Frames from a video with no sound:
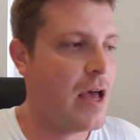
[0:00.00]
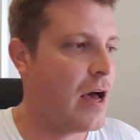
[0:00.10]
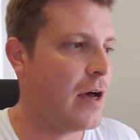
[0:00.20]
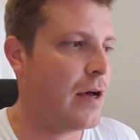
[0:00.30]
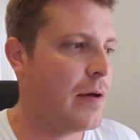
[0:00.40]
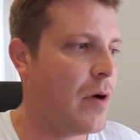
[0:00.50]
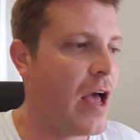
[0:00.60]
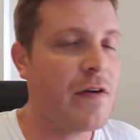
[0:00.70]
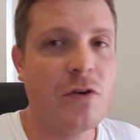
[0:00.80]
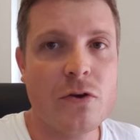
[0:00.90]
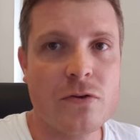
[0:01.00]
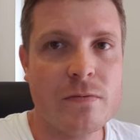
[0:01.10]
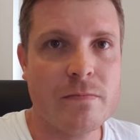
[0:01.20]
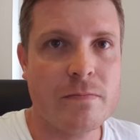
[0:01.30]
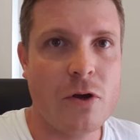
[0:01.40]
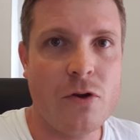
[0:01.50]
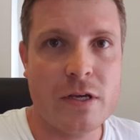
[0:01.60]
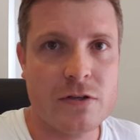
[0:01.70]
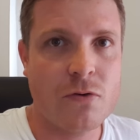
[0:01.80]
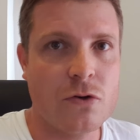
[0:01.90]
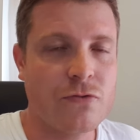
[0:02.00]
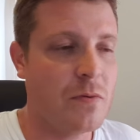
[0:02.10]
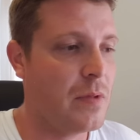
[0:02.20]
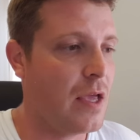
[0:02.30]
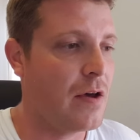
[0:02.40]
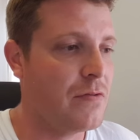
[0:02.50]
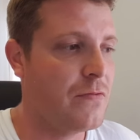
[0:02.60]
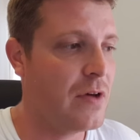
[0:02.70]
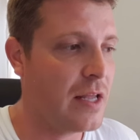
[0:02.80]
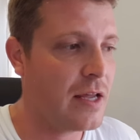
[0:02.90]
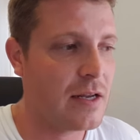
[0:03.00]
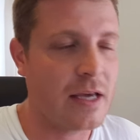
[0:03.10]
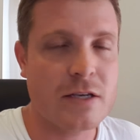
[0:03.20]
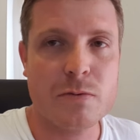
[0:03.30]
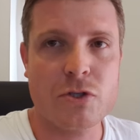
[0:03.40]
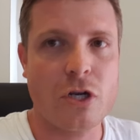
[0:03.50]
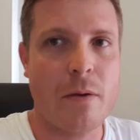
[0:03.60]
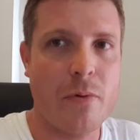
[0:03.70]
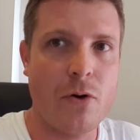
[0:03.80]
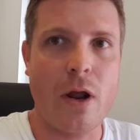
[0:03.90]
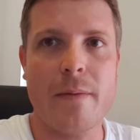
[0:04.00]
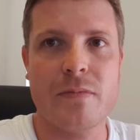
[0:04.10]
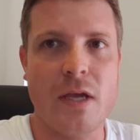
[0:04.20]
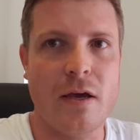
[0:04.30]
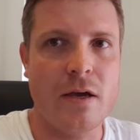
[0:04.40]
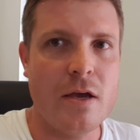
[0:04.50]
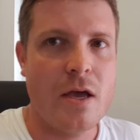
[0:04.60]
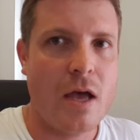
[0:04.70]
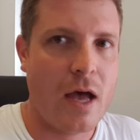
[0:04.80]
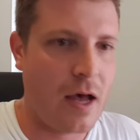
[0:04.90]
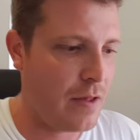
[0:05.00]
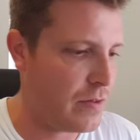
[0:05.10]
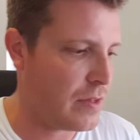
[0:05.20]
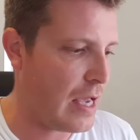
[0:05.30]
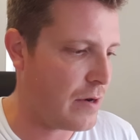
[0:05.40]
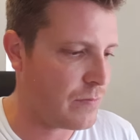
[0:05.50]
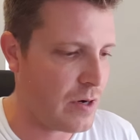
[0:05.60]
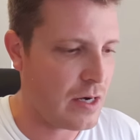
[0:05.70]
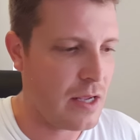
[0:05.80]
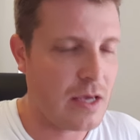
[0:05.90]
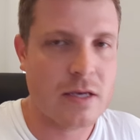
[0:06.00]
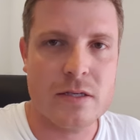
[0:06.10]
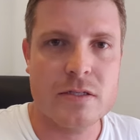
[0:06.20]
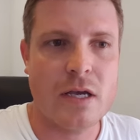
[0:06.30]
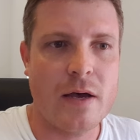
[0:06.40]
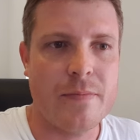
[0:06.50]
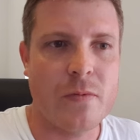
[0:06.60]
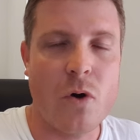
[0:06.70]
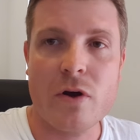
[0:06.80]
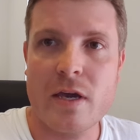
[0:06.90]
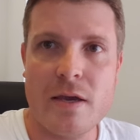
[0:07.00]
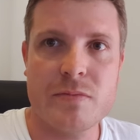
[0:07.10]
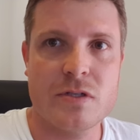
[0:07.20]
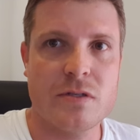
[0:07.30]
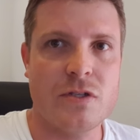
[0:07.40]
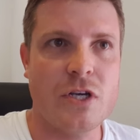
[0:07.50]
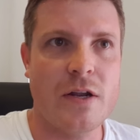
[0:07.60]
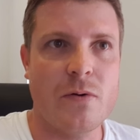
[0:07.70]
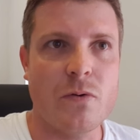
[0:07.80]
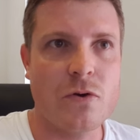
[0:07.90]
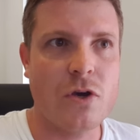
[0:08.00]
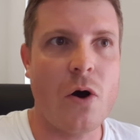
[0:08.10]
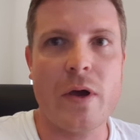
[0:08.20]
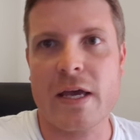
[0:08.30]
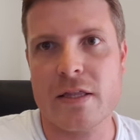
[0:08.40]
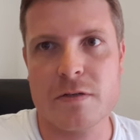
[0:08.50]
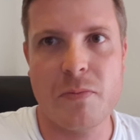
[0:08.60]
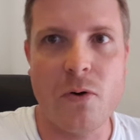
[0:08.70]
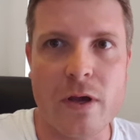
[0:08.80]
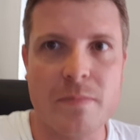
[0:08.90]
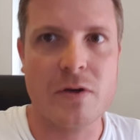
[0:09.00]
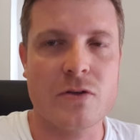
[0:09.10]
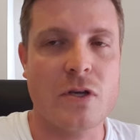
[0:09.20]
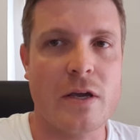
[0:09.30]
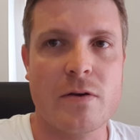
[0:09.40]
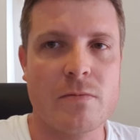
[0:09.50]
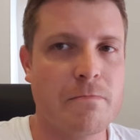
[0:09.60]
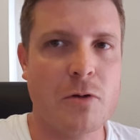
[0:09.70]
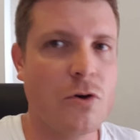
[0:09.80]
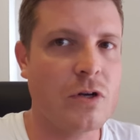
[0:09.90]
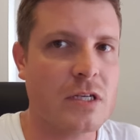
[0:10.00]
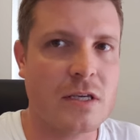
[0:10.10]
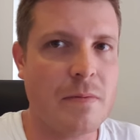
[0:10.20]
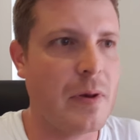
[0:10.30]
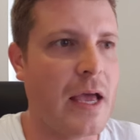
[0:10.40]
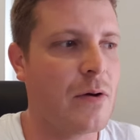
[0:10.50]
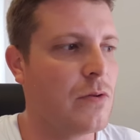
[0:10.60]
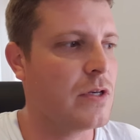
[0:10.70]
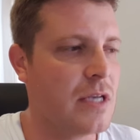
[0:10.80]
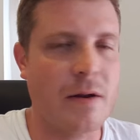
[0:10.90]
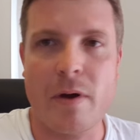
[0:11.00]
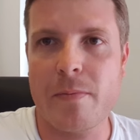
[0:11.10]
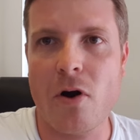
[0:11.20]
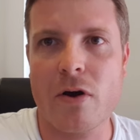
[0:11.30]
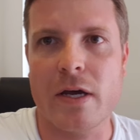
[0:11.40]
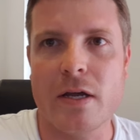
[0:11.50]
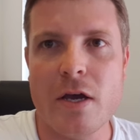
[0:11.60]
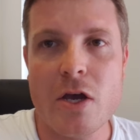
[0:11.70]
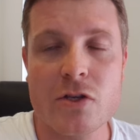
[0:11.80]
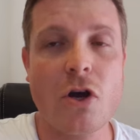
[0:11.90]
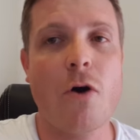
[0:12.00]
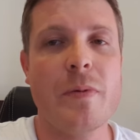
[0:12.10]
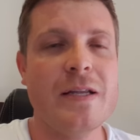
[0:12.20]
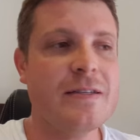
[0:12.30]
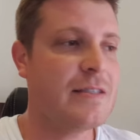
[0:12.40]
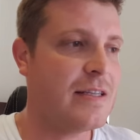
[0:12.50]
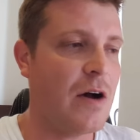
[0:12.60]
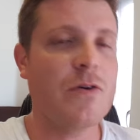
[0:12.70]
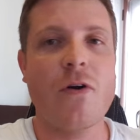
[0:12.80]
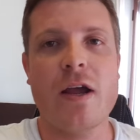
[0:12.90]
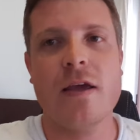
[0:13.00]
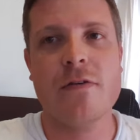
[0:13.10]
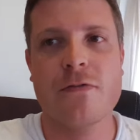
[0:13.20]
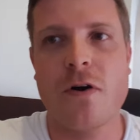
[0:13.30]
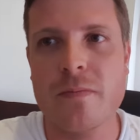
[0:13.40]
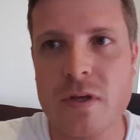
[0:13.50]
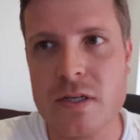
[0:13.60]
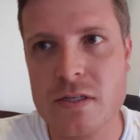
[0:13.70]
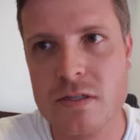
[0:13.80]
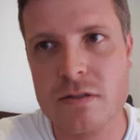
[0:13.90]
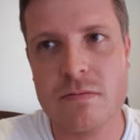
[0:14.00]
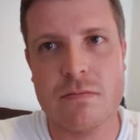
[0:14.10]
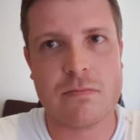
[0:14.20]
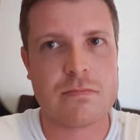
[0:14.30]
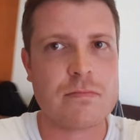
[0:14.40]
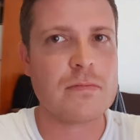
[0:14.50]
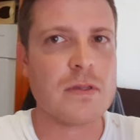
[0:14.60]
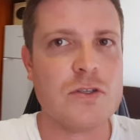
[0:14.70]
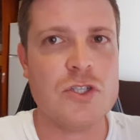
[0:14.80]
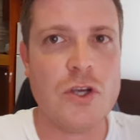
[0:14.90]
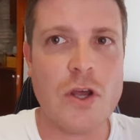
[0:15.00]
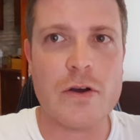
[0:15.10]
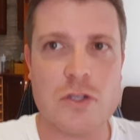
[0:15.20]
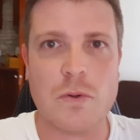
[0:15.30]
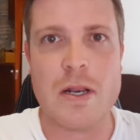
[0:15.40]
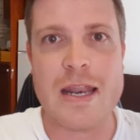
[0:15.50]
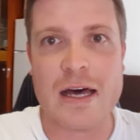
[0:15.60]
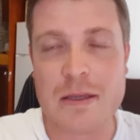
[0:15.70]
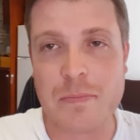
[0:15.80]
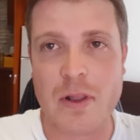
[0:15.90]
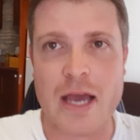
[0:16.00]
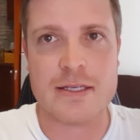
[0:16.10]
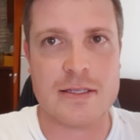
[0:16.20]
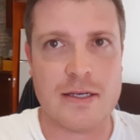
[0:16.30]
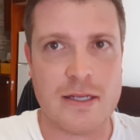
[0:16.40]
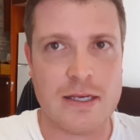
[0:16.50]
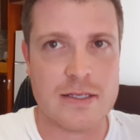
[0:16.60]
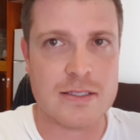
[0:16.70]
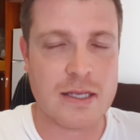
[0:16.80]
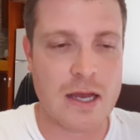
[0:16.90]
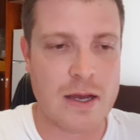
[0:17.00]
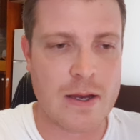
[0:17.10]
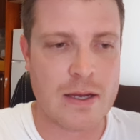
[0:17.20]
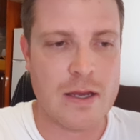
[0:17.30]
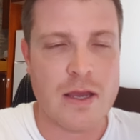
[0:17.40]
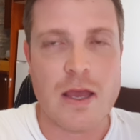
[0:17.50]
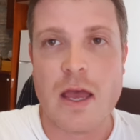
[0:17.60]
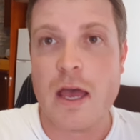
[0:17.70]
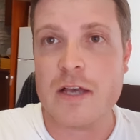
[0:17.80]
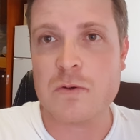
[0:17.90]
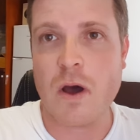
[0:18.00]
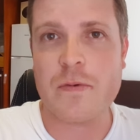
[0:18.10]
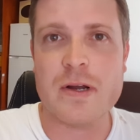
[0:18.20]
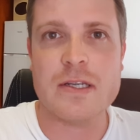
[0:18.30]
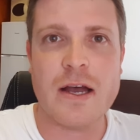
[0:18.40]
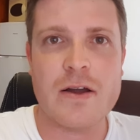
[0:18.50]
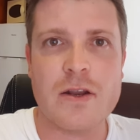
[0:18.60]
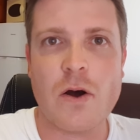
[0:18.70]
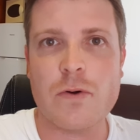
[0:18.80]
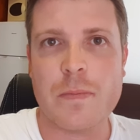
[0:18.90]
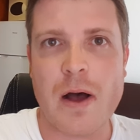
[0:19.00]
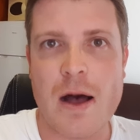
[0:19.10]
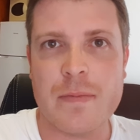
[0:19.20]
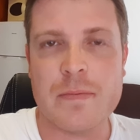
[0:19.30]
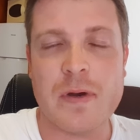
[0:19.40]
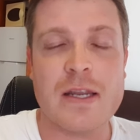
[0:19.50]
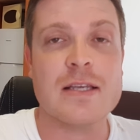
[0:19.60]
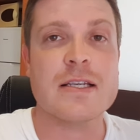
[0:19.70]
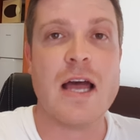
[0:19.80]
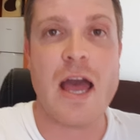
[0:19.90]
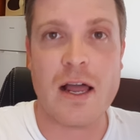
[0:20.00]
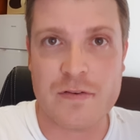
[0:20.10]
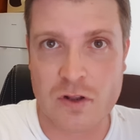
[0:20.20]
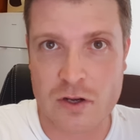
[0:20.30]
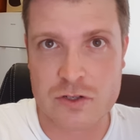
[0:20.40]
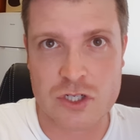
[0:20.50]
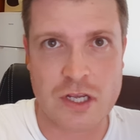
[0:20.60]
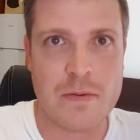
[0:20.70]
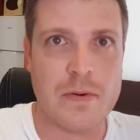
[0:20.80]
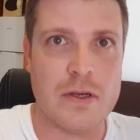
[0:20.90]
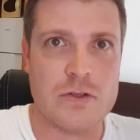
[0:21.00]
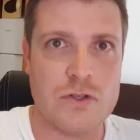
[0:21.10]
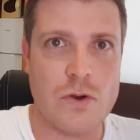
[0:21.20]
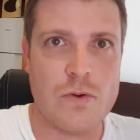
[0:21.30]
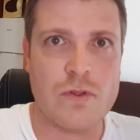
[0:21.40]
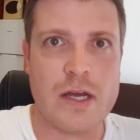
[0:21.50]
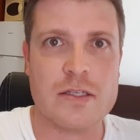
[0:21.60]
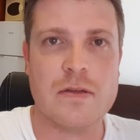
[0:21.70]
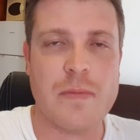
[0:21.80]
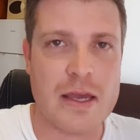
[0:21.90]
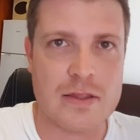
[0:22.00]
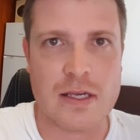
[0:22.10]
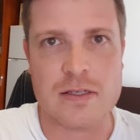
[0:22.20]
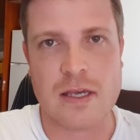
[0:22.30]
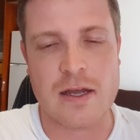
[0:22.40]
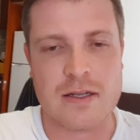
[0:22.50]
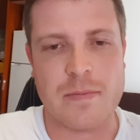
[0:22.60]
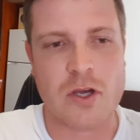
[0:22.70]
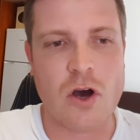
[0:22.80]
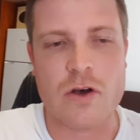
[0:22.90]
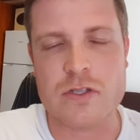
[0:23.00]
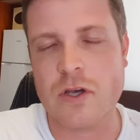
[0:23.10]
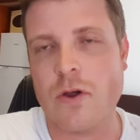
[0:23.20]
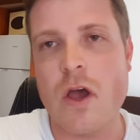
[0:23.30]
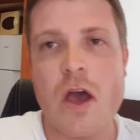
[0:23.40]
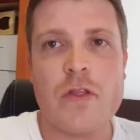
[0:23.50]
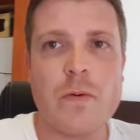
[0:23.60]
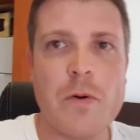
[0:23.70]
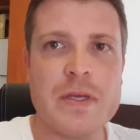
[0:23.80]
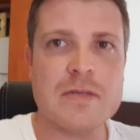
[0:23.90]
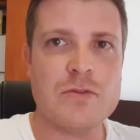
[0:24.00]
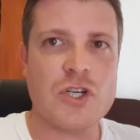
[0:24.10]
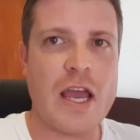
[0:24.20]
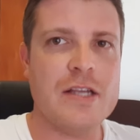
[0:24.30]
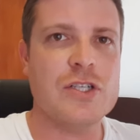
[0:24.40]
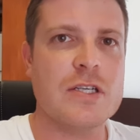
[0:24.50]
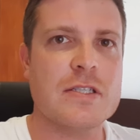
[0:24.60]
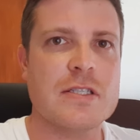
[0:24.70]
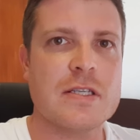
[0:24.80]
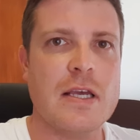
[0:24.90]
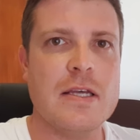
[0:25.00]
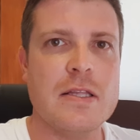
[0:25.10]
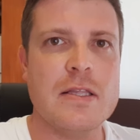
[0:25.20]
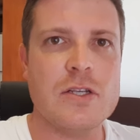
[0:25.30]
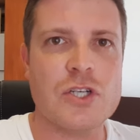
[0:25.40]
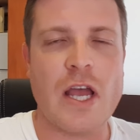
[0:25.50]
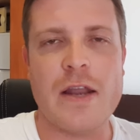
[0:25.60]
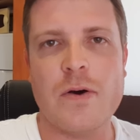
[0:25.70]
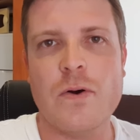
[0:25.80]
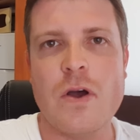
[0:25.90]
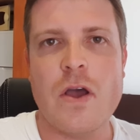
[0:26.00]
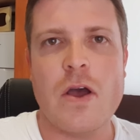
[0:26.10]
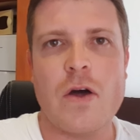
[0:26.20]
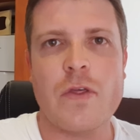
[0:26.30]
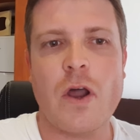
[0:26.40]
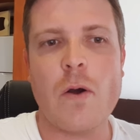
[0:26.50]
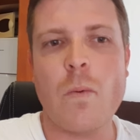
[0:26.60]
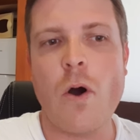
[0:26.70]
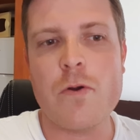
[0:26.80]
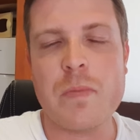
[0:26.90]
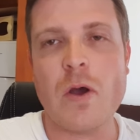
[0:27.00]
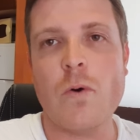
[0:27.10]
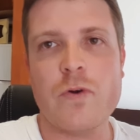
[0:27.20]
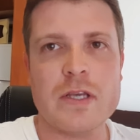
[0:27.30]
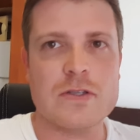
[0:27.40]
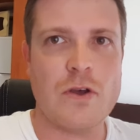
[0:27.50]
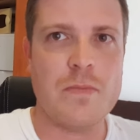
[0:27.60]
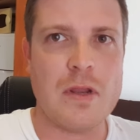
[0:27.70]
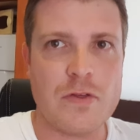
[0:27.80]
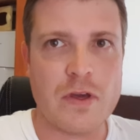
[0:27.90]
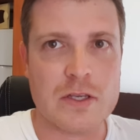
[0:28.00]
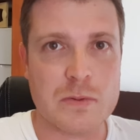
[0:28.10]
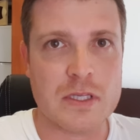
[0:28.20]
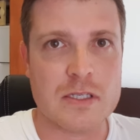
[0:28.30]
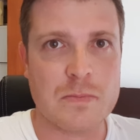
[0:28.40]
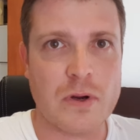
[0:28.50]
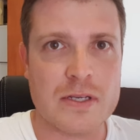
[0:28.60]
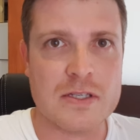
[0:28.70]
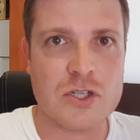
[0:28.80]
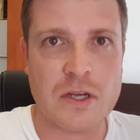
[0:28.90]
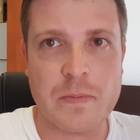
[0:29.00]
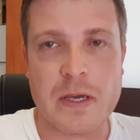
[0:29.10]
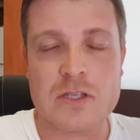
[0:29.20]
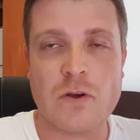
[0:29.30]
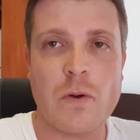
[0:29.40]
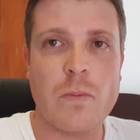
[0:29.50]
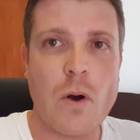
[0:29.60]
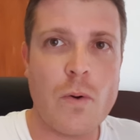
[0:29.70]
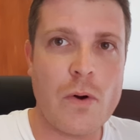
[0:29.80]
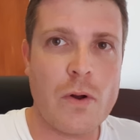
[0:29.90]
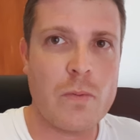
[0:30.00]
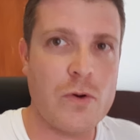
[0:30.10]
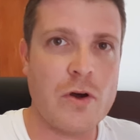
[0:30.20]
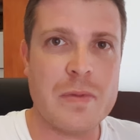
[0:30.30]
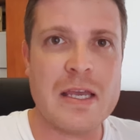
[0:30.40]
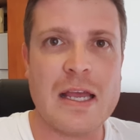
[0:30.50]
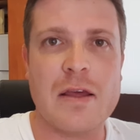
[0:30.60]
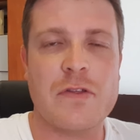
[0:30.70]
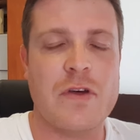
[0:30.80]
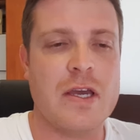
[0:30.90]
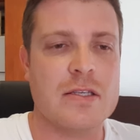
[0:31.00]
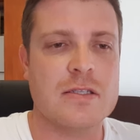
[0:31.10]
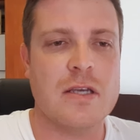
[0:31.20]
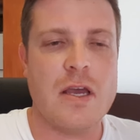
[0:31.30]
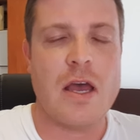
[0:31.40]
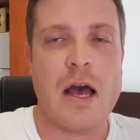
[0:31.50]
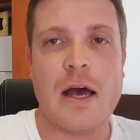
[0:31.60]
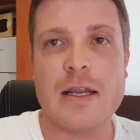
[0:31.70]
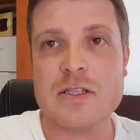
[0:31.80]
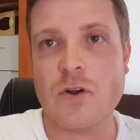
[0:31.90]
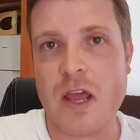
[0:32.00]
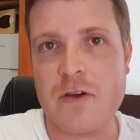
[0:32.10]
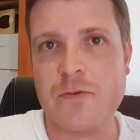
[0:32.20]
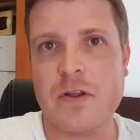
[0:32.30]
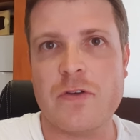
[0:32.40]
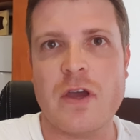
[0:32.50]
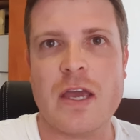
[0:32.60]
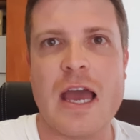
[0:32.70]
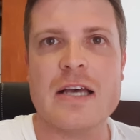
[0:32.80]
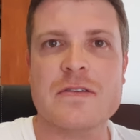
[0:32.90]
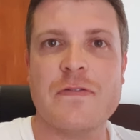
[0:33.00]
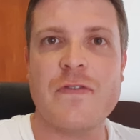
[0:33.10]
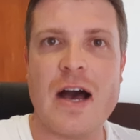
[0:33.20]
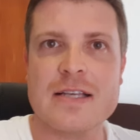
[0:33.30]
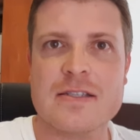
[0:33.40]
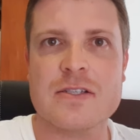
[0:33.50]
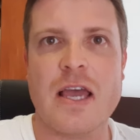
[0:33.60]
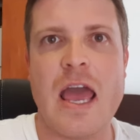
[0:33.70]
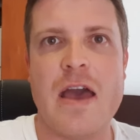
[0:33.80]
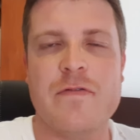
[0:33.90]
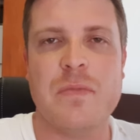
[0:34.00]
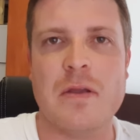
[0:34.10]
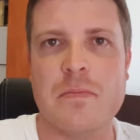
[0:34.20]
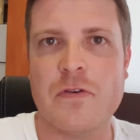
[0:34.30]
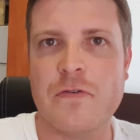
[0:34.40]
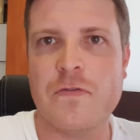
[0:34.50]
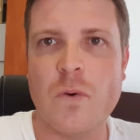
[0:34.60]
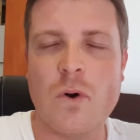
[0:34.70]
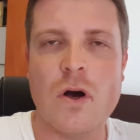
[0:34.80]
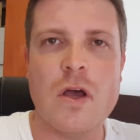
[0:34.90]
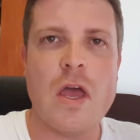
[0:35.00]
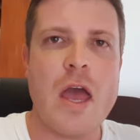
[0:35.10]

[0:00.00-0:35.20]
Um, I have you earnings, of course, from the affiliate links which I put up there and that really is um, what keeps the channel going at this point because I couldn't just keep paying all of this out of my pocket. So I'll be downgrading from this studio to another place that is uh, is quite run down an old apartment, but it is a hell of a lot cheaper. So that's the main thing to cut down my costs. So there will be some changes in the channel that I won't be ordering so things with express shipping. So I will not, will not be getting things uh, at least not everything, as fast as I have been before.